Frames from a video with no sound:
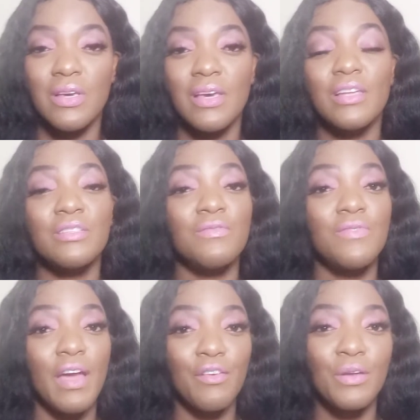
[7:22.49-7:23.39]
It is
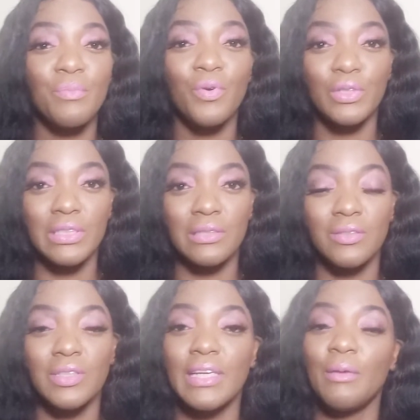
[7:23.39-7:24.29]
very important
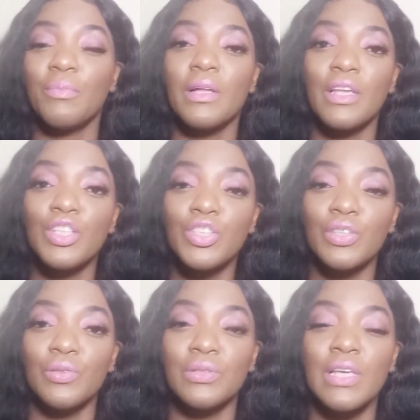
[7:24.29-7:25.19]
to keep clean
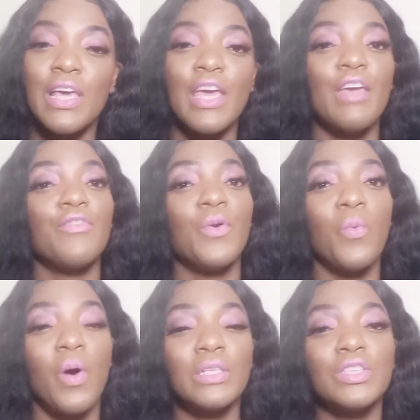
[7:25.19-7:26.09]
shoes if you
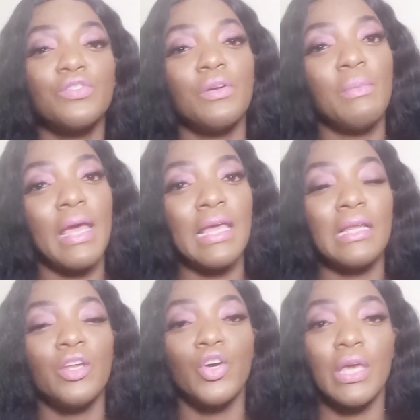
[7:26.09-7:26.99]
want to remain
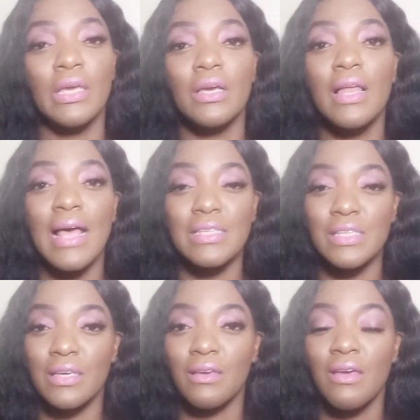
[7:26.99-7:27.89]
looking classy.